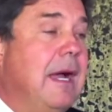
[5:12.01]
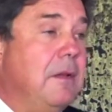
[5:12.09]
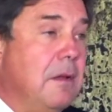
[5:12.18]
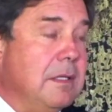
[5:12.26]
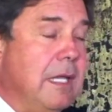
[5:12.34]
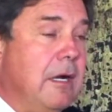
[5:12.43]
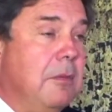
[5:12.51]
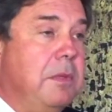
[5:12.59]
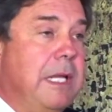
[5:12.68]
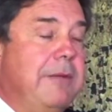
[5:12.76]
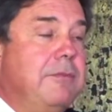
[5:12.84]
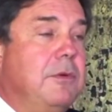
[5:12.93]
how long that
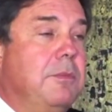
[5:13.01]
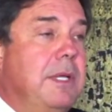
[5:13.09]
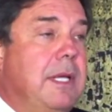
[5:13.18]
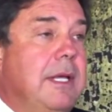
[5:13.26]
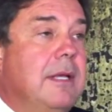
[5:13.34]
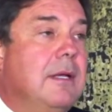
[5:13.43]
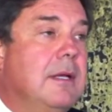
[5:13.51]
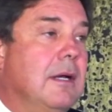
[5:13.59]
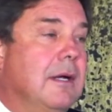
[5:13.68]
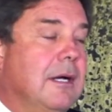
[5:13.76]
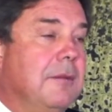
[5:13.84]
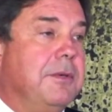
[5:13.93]
airplane will be
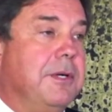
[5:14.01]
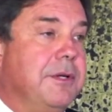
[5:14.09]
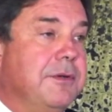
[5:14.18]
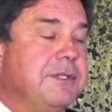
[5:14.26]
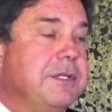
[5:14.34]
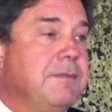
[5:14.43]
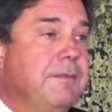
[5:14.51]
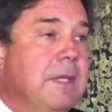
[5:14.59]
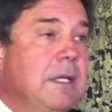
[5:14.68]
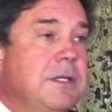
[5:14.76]
uh, produced.